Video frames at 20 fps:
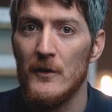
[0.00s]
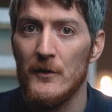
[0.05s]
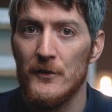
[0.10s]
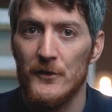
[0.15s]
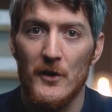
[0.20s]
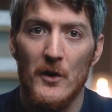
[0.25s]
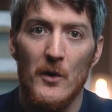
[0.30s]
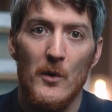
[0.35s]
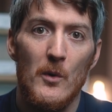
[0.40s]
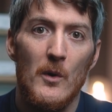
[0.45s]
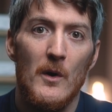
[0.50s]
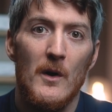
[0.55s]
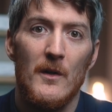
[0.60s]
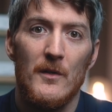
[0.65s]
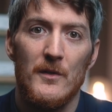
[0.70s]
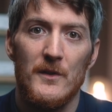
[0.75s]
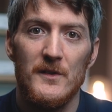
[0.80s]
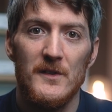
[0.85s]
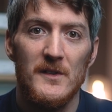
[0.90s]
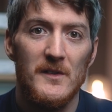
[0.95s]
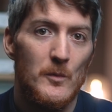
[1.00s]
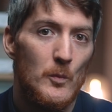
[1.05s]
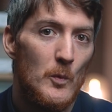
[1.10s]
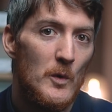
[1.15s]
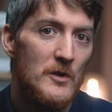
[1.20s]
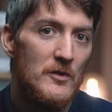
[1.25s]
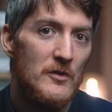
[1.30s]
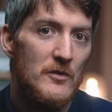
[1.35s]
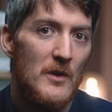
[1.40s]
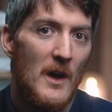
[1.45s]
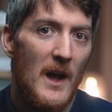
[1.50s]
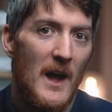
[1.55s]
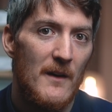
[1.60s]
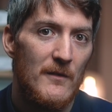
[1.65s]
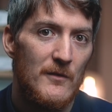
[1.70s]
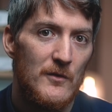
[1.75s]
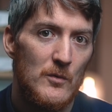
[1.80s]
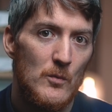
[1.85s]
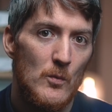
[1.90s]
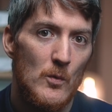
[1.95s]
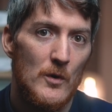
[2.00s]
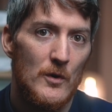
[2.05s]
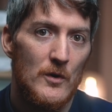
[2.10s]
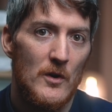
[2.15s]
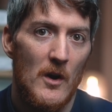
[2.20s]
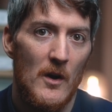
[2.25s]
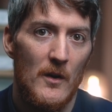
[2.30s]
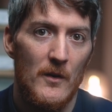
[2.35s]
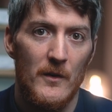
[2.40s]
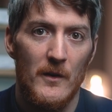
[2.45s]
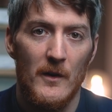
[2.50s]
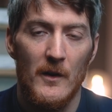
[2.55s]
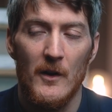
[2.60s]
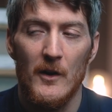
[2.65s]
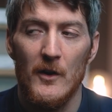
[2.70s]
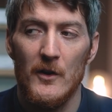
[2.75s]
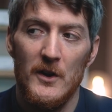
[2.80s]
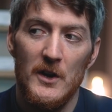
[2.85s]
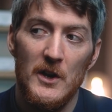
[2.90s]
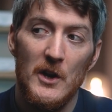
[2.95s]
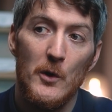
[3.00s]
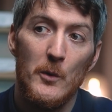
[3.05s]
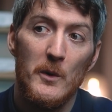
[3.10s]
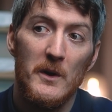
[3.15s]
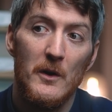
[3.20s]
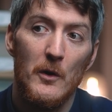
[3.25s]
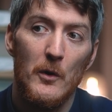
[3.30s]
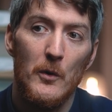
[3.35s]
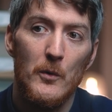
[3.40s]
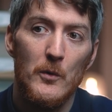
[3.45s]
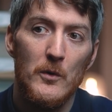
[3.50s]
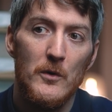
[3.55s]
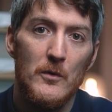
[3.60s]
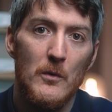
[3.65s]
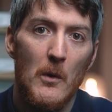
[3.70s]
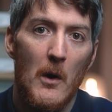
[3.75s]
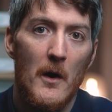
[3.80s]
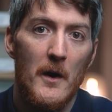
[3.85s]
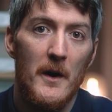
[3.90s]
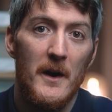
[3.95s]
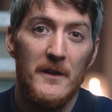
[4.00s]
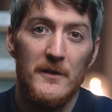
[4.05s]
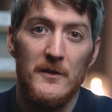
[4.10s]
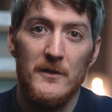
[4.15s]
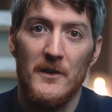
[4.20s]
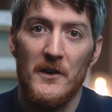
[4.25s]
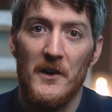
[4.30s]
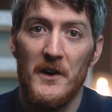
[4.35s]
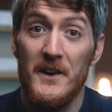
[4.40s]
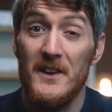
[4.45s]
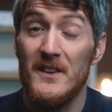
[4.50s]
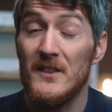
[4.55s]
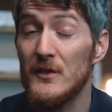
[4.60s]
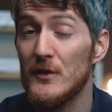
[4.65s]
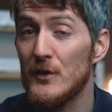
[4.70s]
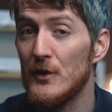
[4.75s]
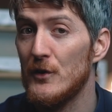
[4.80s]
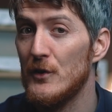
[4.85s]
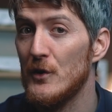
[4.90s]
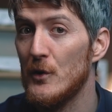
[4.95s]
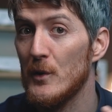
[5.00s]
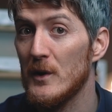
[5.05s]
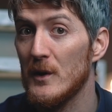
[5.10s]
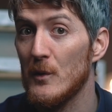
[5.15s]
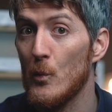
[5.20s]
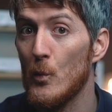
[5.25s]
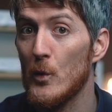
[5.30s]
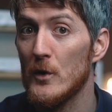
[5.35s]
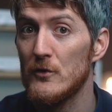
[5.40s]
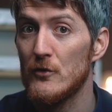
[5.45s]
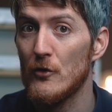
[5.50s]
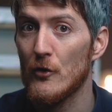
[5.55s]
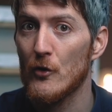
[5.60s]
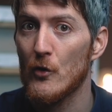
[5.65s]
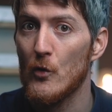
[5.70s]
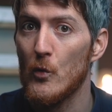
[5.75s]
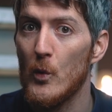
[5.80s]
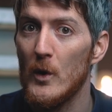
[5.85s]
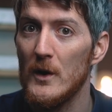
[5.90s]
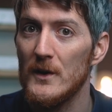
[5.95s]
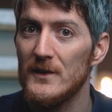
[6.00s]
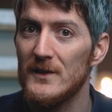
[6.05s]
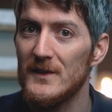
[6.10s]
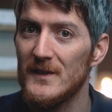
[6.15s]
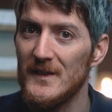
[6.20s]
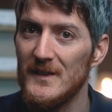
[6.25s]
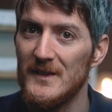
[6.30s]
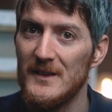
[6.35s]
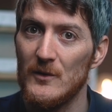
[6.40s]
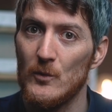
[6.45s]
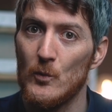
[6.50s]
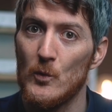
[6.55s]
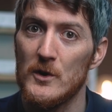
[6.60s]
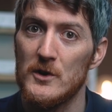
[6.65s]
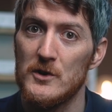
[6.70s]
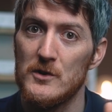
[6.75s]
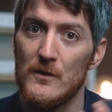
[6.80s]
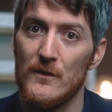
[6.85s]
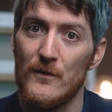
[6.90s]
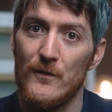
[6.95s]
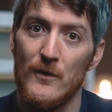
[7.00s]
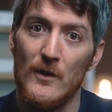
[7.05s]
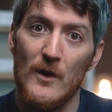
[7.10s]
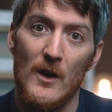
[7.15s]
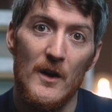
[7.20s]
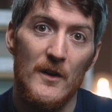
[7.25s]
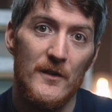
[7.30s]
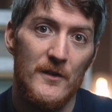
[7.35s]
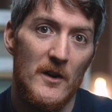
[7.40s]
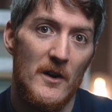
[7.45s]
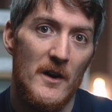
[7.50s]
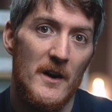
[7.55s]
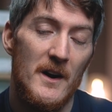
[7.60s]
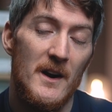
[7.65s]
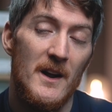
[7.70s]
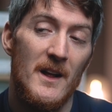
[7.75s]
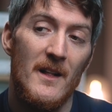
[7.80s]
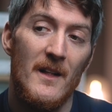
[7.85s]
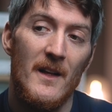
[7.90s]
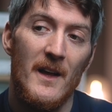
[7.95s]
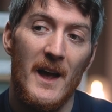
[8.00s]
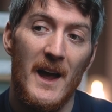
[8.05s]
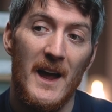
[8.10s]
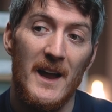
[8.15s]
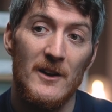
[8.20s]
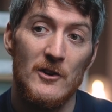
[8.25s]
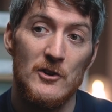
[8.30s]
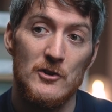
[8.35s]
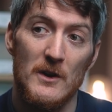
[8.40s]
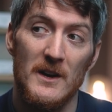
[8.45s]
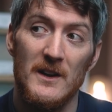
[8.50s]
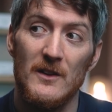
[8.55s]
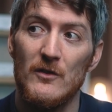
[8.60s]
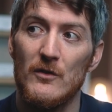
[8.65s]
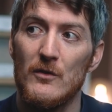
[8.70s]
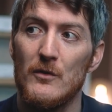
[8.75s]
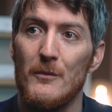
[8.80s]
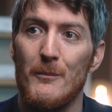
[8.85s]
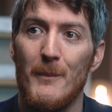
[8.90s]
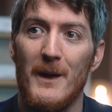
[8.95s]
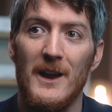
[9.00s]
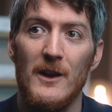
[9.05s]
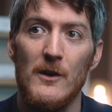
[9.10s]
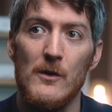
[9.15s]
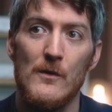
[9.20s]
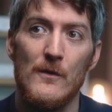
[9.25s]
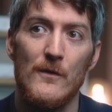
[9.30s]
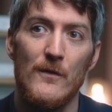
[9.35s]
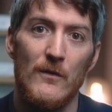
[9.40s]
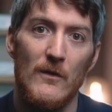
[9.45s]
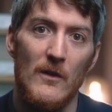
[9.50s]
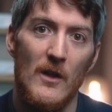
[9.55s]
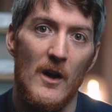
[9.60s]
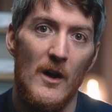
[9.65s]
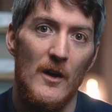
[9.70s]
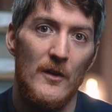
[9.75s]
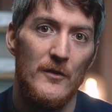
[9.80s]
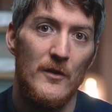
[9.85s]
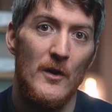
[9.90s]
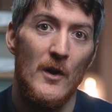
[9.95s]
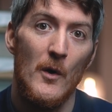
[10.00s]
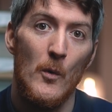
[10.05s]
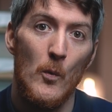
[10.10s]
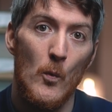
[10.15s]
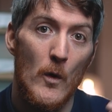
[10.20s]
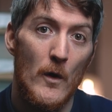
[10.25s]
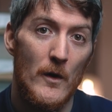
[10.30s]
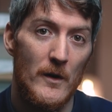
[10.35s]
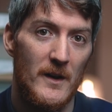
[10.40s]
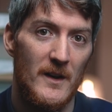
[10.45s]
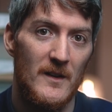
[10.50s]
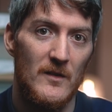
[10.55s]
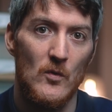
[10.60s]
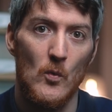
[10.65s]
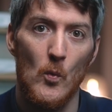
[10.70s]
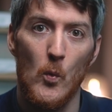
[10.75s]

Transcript: So this is what you have to work on. Knowing who you are as an artist, knowing what your qualities and what your flaws are, and trying to make your flaws work as